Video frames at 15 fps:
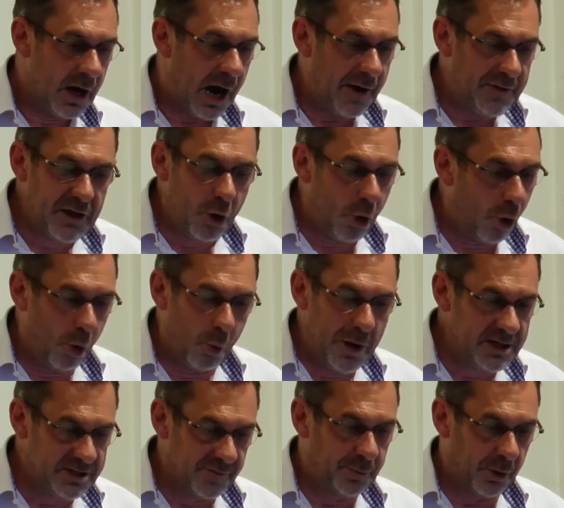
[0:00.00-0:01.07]
I think all
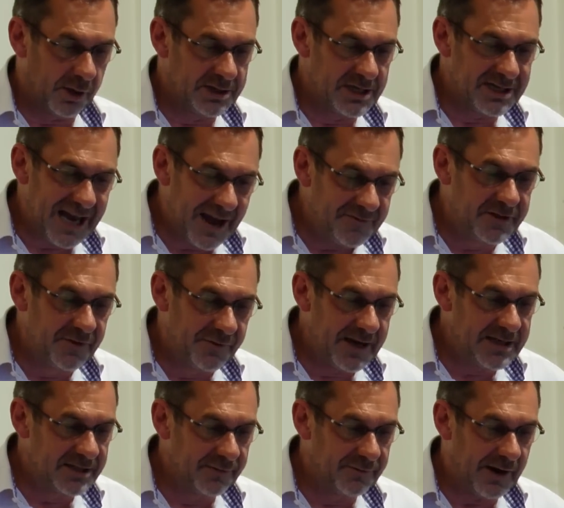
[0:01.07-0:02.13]
wings of politics have to
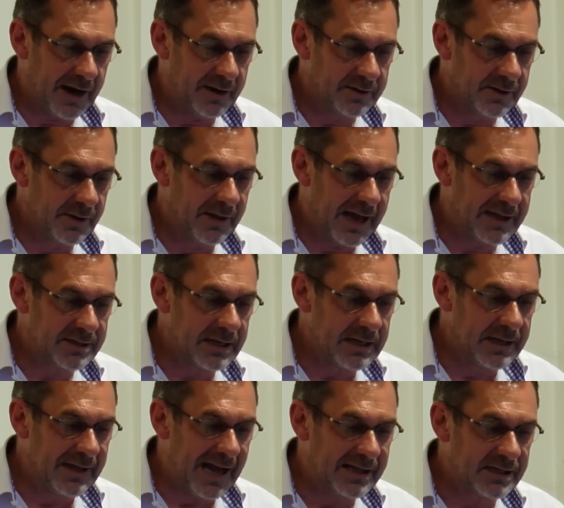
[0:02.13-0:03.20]
face the fact that
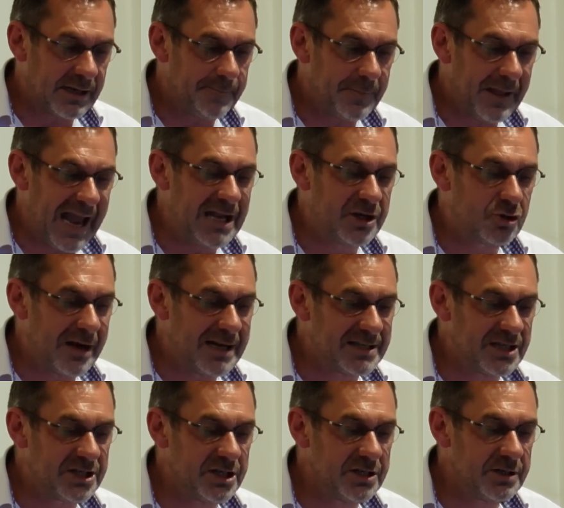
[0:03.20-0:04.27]
a
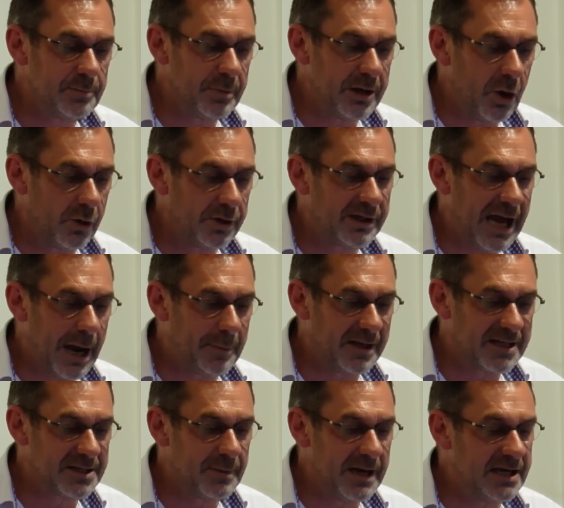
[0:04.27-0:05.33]
transition beyond
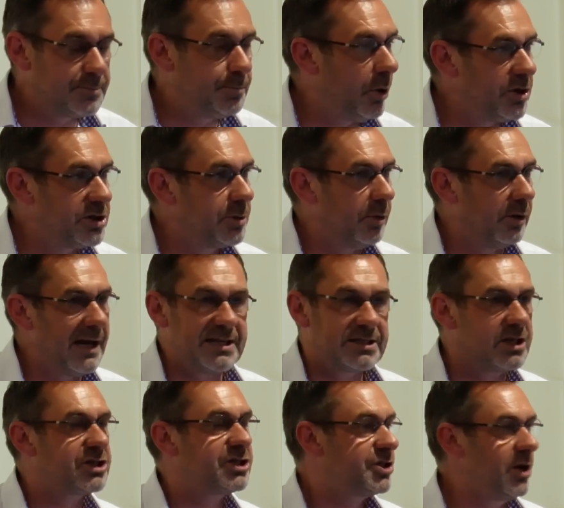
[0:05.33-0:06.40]
capitalism is possible.
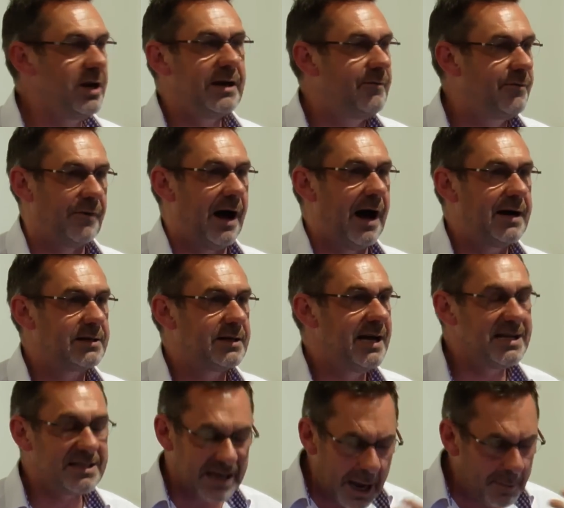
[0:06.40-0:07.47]
It's a stunning fact.
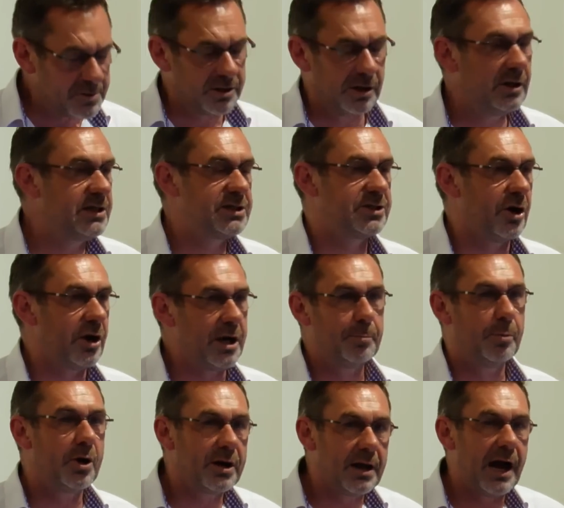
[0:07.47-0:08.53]
It's absolutely stunning.
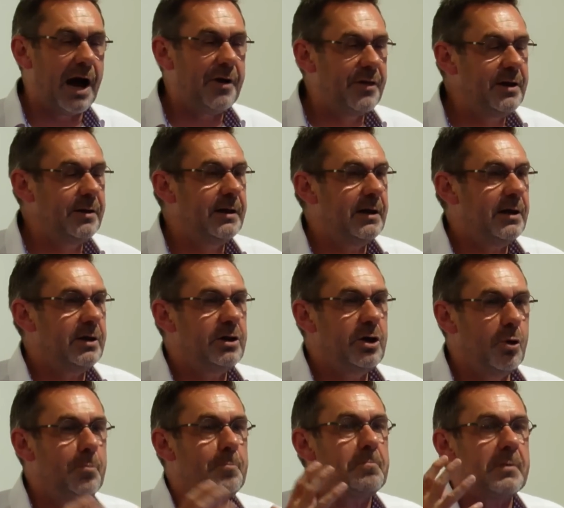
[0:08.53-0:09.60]
But I think, you
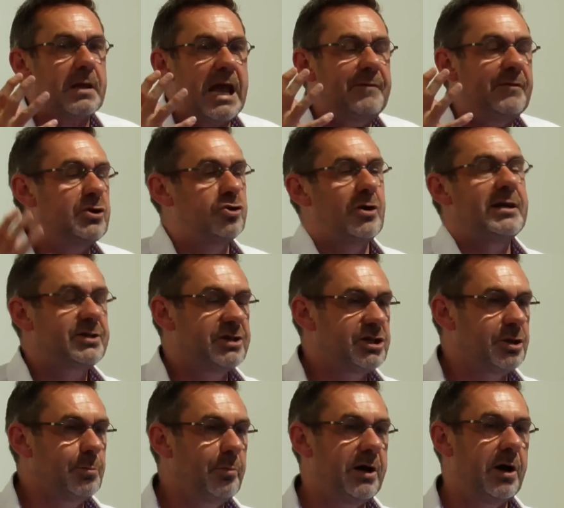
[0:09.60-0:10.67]
know, if a
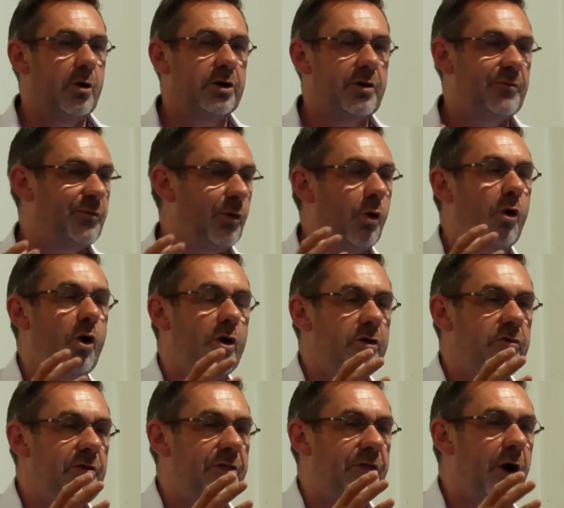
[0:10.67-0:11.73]
transition beyond a
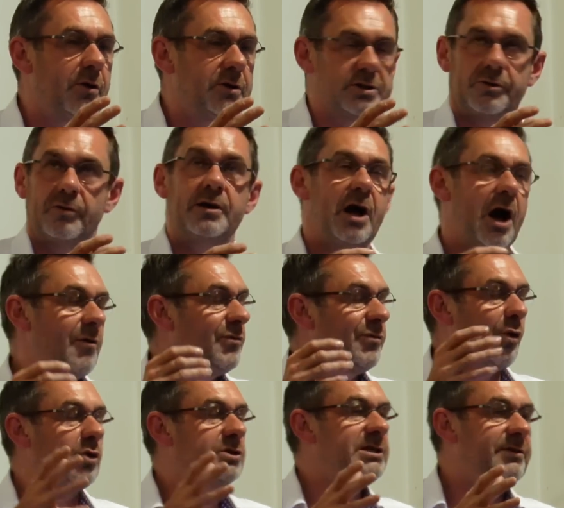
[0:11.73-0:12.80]

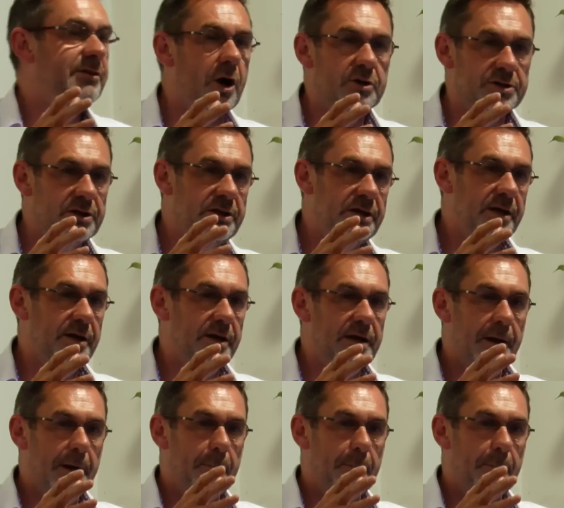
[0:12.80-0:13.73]
40,000 year